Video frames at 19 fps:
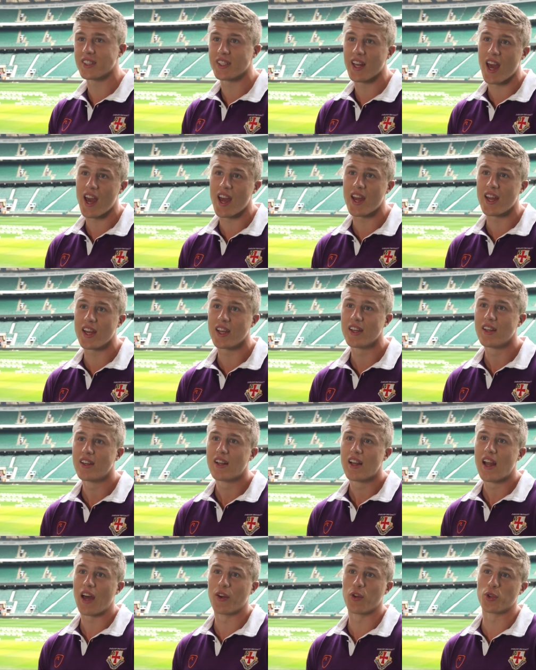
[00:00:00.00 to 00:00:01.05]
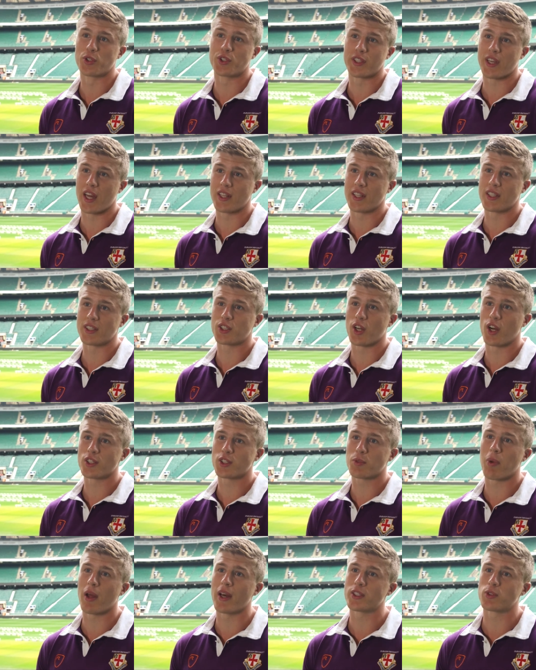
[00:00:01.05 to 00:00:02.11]
today, and also getting the chance
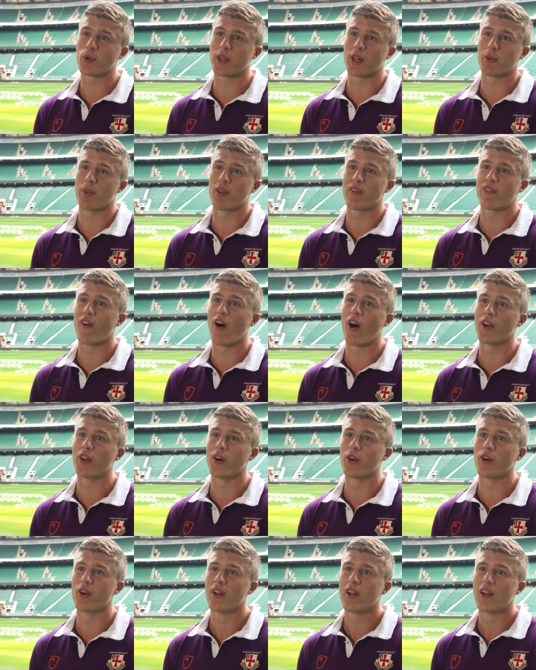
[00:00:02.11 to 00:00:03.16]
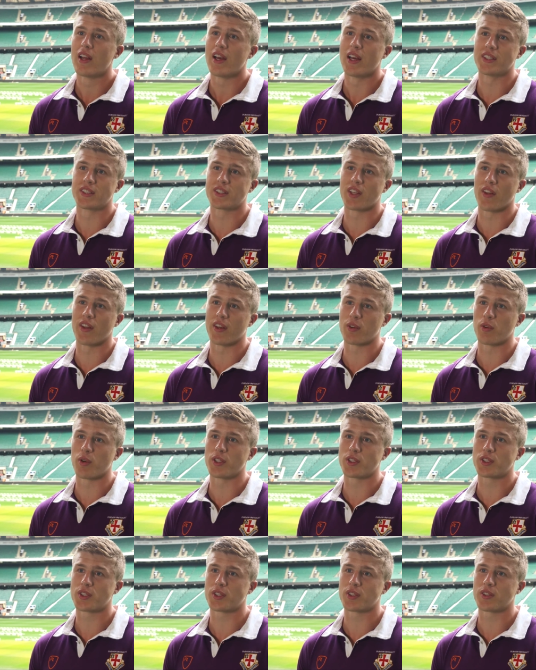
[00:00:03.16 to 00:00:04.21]
to play at Twickenham in the final is something
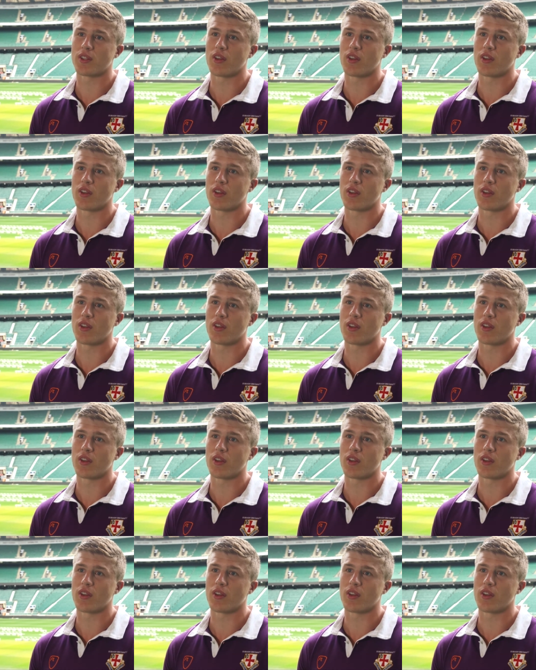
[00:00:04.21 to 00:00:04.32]
which